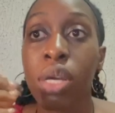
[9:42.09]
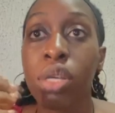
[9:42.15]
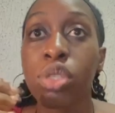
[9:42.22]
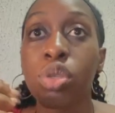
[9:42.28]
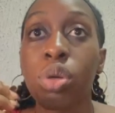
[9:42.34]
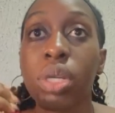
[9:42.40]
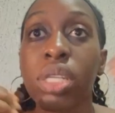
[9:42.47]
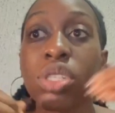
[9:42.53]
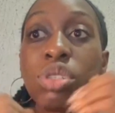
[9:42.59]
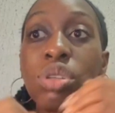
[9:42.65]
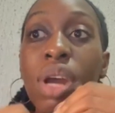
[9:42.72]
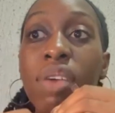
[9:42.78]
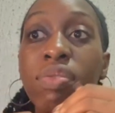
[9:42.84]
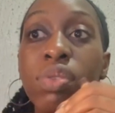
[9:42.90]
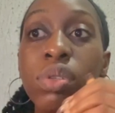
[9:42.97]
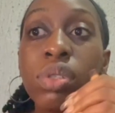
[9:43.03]
So it
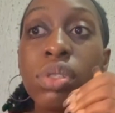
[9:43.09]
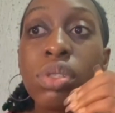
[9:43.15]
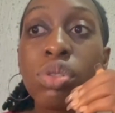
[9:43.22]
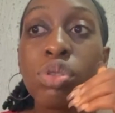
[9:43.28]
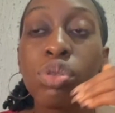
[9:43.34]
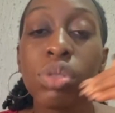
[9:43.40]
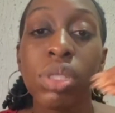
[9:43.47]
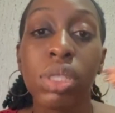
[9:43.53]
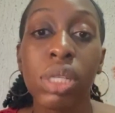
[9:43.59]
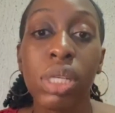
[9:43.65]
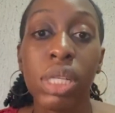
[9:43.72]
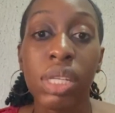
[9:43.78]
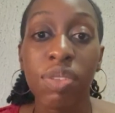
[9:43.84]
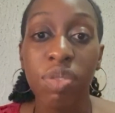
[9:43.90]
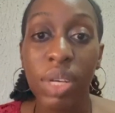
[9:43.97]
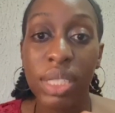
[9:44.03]
travels through the
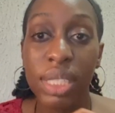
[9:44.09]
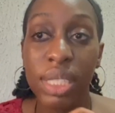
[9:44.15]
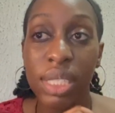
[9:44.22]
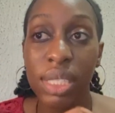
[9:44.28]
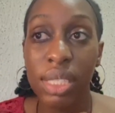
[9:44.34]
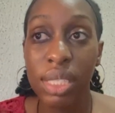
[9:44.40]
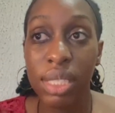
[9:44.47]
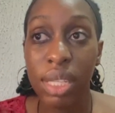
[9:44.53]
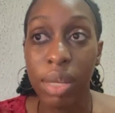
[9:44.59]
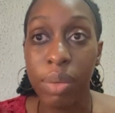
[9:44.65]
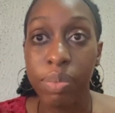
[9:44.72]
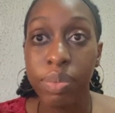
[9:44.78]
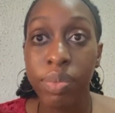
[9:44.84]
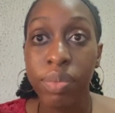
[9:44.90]
lymphatic system